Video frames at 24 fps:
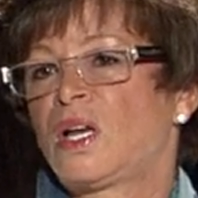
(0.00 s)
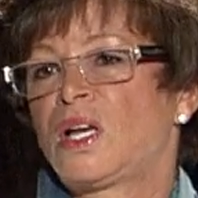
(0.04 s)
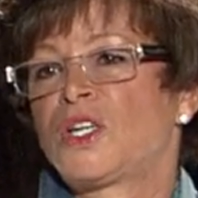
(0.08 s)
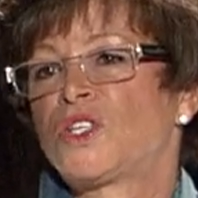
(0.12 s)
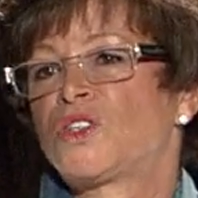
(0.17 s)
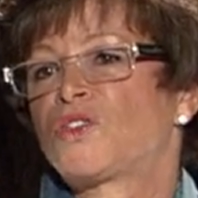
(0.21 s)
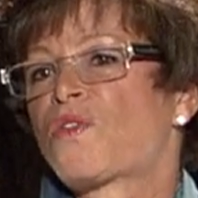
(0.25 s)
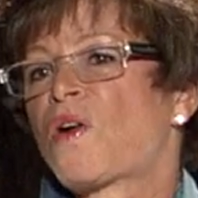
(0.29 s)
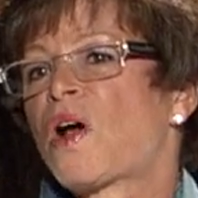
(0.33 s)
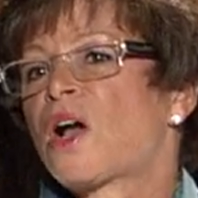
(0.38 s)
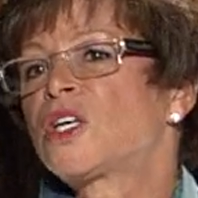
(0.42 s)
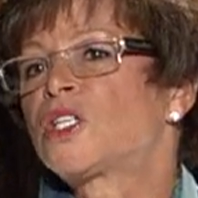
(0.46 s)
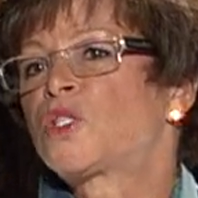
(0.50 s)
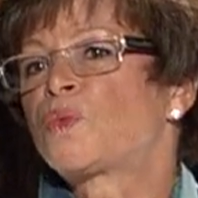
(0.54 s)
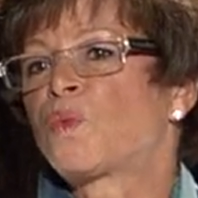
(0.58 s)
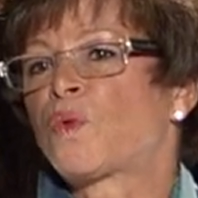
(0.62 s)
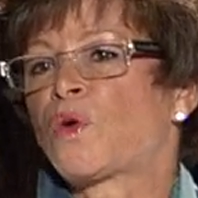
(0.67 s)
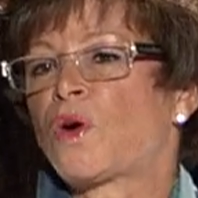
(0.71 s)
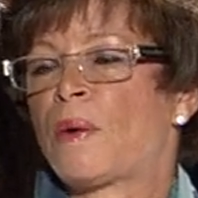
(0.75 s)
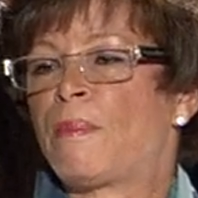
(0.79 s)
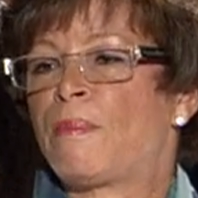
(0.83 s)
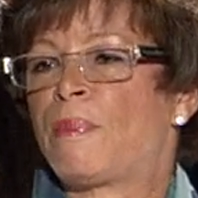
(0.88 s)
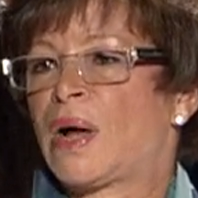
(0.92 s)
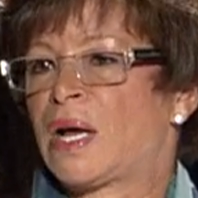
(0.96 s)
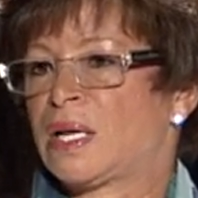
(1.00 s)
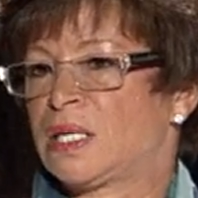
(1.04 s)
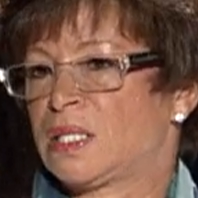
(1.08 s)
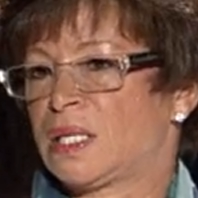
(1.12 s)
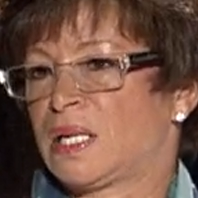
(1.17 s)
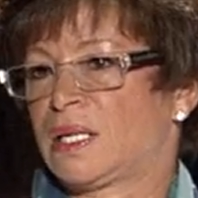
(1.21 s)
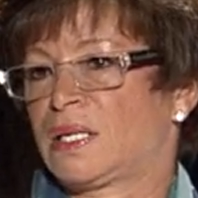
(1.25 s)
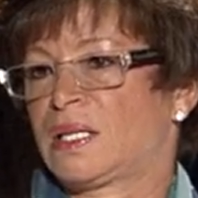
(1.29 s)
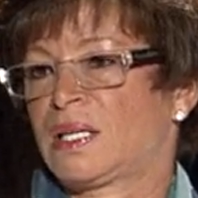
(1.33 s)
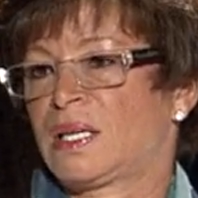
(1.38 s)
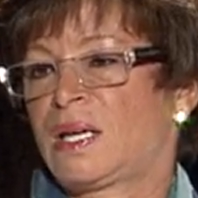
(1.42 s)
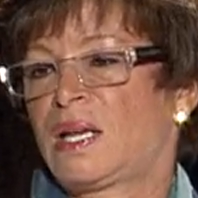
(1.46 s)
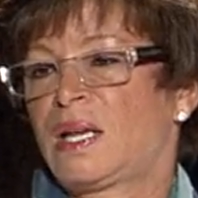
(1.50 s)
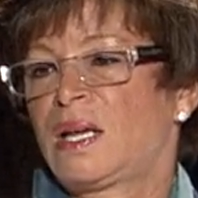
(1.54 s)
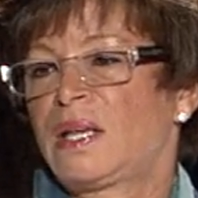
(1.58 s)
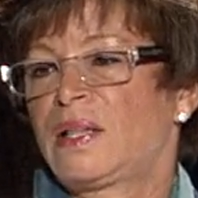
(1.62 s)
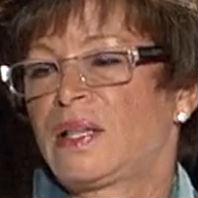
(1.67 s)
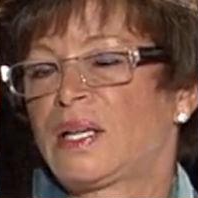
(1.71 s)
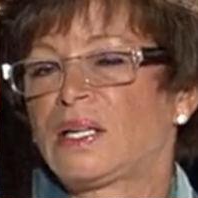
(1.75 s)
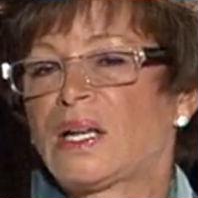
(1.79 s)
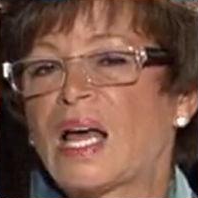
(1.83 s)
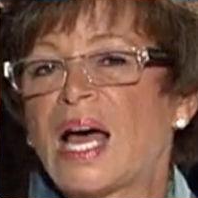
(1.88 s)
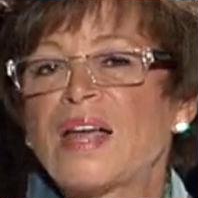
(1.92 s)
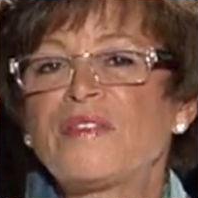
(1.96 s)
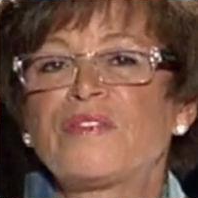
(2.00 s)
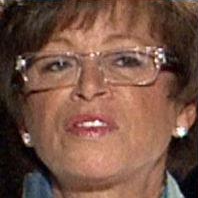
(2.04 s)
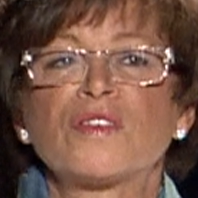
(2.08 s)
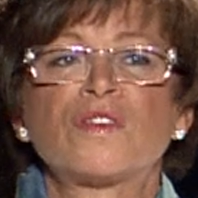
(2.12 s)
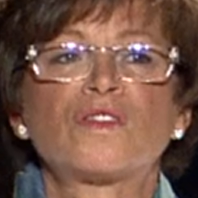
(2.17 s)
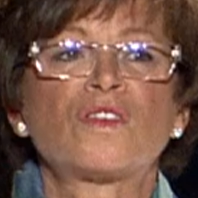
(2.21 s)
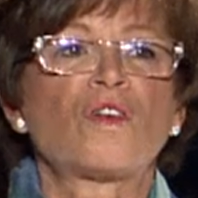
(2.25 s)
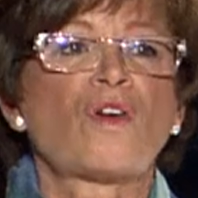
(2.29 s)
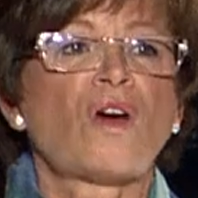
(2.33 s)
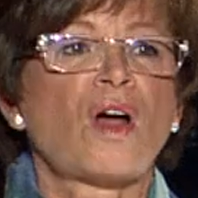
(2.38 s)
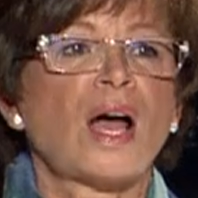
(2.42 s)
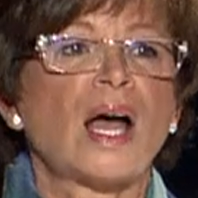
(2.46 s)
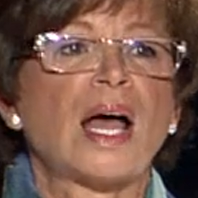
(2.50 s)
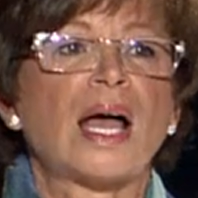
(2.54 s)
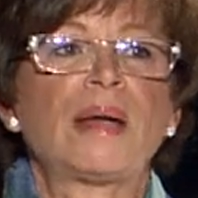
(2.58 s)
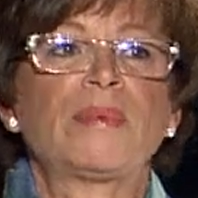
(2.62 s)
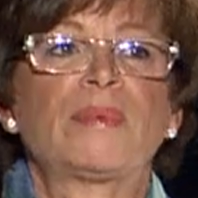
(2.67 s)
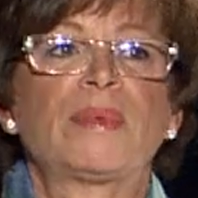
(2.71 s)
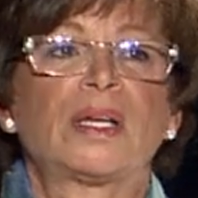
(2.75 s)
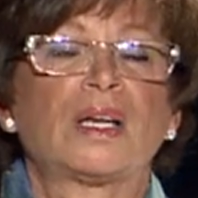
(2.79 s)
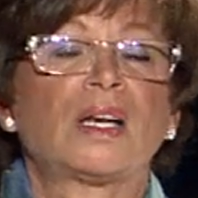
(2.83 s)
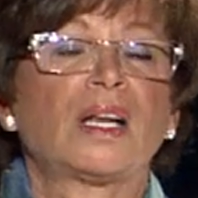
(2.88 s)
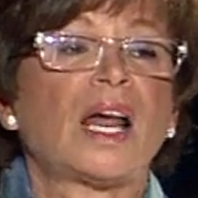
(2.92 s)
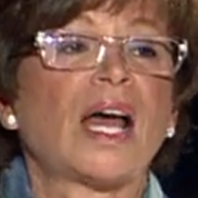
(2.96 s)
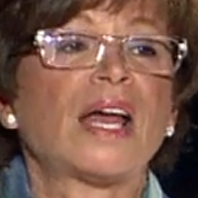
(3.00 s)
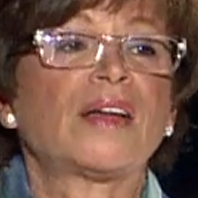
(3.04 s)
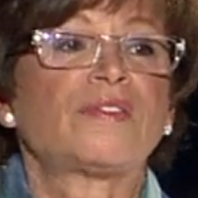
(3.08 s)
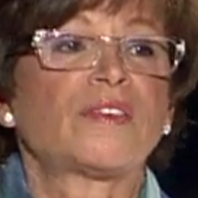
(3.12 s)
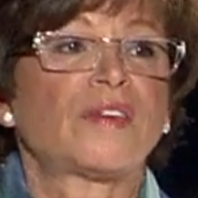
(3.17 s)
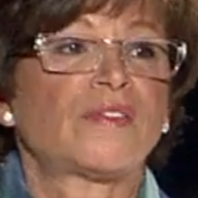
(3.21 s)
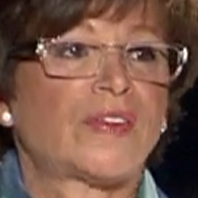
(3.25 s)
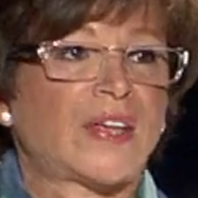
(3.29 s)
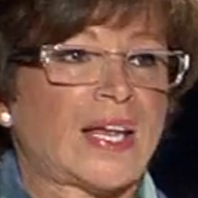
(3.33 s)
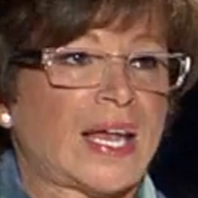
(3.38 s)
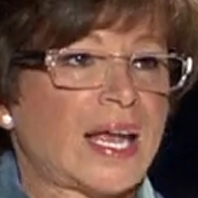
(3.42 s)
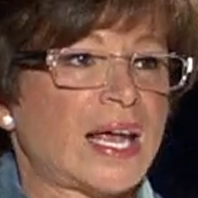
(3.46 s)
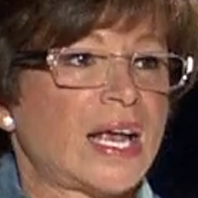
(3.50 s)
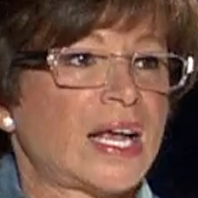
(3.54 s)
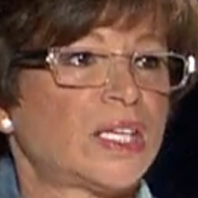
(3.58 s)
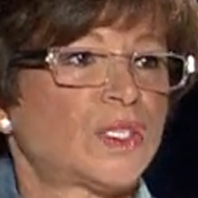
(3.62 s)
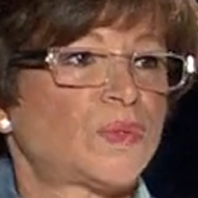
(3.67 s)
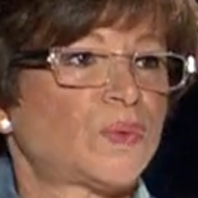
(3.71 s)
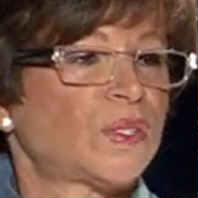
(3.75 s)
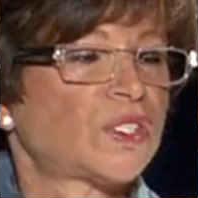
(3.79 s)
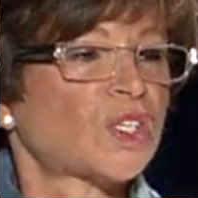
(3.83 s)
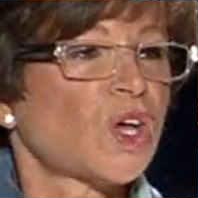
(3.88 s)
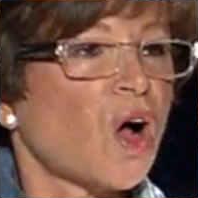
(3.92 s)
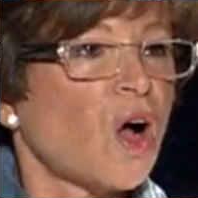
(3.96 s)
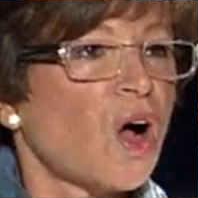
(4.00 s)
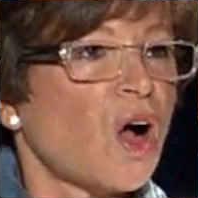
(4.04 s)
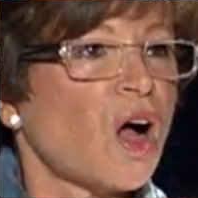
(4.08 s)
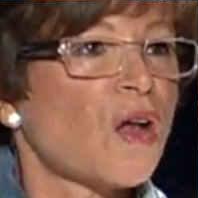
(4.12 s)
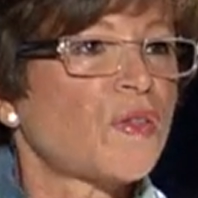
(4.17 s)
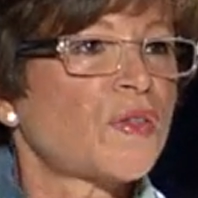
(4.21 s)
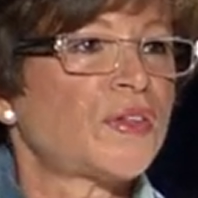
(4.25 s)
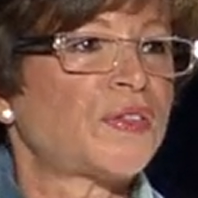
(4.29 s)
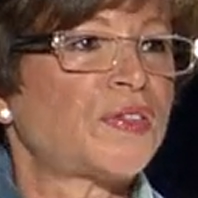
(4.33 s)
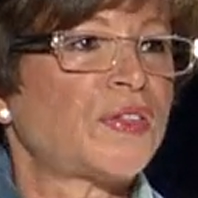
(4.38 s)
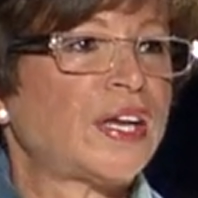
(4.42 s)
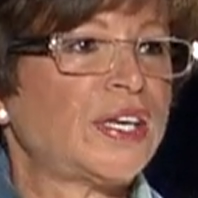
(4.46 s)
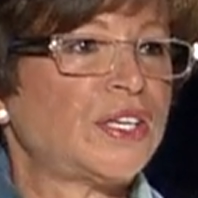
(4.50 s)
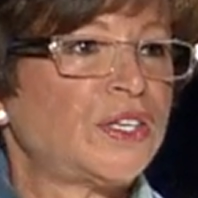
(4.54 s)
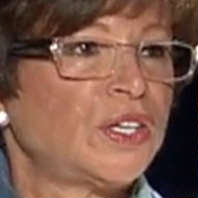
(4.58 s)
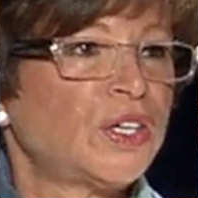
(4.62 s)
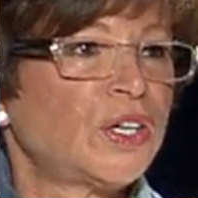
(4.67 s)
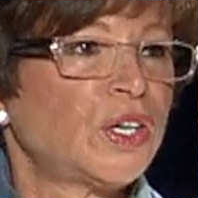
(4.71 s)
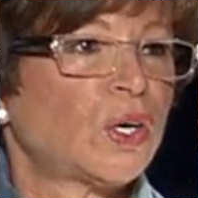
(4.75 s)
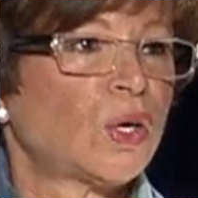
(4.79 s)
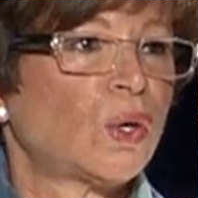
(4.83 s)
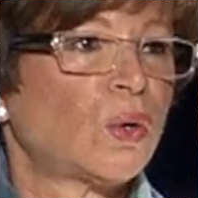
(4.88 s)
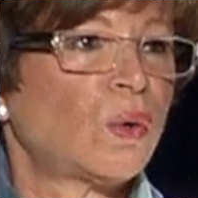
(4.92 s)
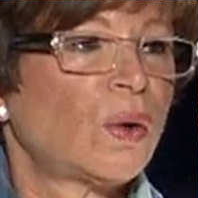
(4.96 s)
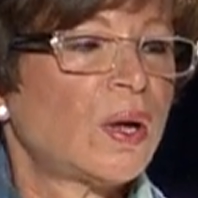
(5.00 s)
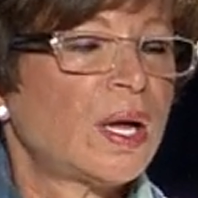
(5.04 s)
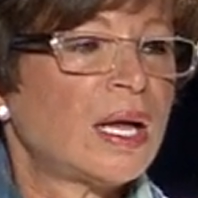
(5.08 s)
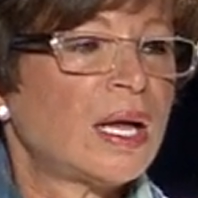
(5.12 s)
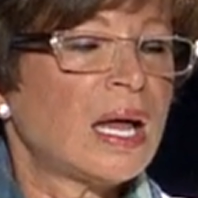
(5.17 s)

Drugs were abundant. The life of crime and the life of gangs was all that they knew.